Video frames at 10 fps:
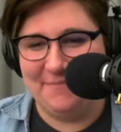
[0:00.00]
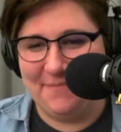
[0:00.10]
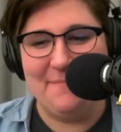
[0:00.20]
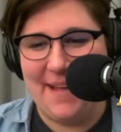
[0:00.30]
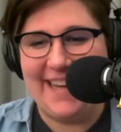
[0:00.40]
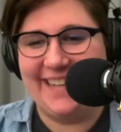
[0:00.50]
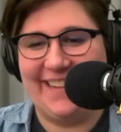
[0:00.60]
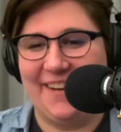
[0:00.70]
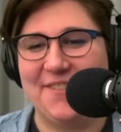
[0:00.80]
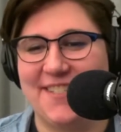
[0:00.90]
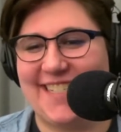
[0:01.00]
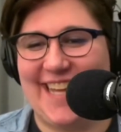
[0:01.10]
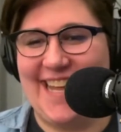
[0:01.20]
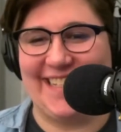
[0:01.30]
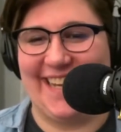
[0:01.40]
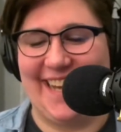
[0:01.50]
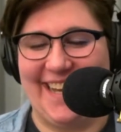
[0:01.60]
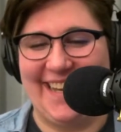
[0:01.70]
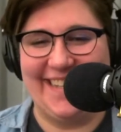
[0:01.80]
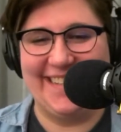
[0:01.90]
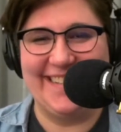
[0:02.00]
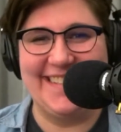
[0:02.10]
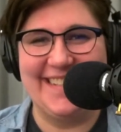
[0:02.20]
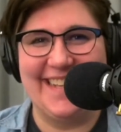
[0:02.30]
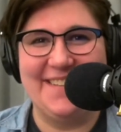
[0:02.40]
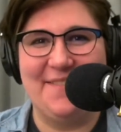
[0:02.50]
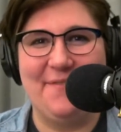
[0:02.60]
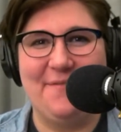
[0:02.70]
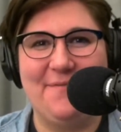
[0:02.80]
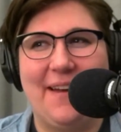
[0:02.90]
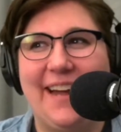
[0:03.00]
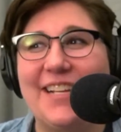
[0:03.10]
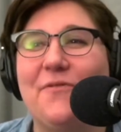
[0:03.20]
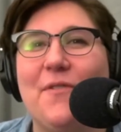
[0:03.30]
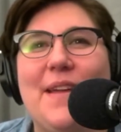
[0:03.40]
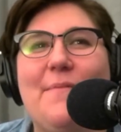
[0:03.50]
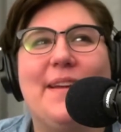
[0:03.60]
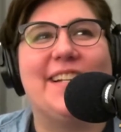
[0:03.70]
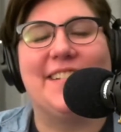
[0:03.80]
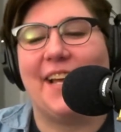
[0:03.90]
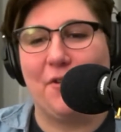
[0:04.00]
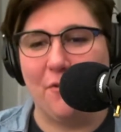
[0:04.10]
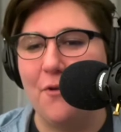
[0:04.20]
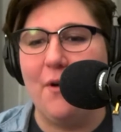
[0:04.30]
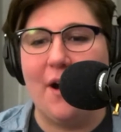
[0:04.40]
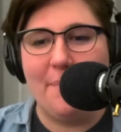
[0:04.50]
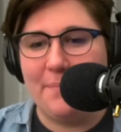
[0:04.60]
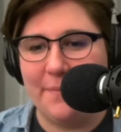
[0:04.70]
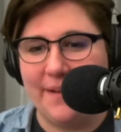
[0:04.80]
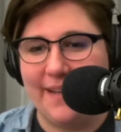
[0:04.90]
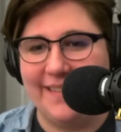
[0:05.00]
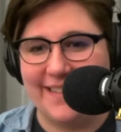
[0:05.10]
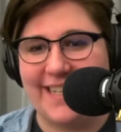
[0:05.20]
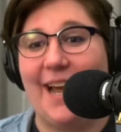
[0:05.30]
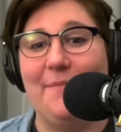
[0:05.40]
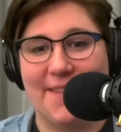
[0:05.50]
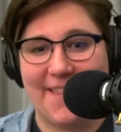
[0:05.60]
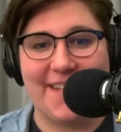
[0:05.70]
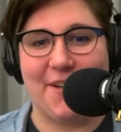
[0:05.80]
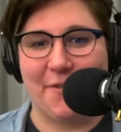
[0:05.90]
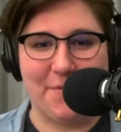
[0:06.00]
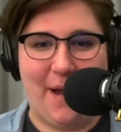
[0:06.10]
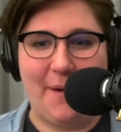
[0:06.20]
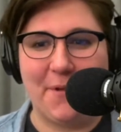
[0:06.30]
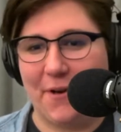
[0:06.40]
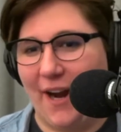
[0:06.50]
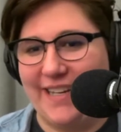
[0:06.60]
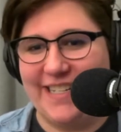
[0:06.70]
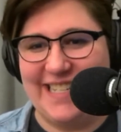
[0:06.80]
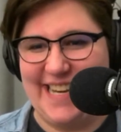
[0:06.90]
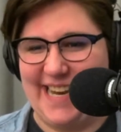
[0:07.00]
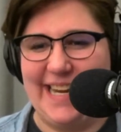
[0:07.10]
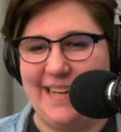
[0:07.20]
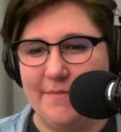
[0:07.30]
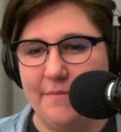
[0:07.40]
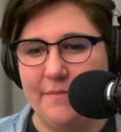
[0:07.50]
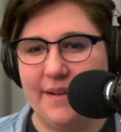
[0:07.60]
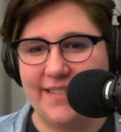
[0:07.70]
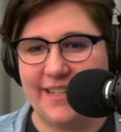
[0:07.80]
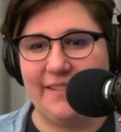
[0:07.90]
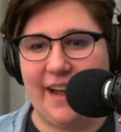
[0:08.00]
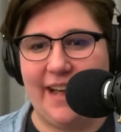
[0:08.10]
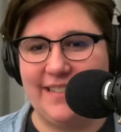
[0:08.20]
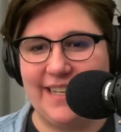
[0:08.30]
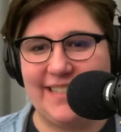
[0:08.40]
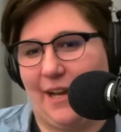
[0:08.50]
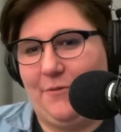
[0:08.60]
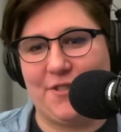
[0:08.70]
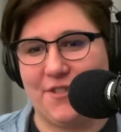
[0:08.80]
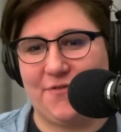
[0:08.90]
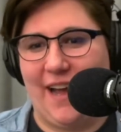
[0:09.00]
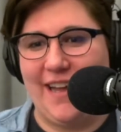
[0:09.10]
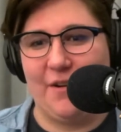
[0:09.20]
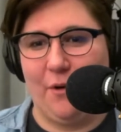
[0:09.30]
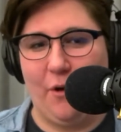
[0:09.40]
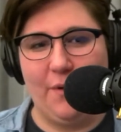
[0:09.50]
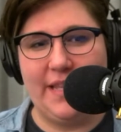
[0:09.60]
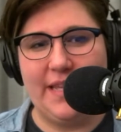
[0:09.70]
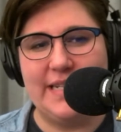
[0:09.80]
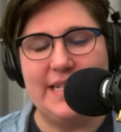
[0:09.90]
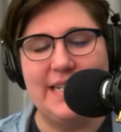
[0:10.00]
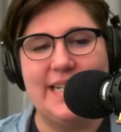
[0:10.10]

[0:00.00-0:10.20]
but make it letters to Santa. I guess for me, because I grew up in the time that song was popular, I didn't need a ton of context. I was just fine to roll with it.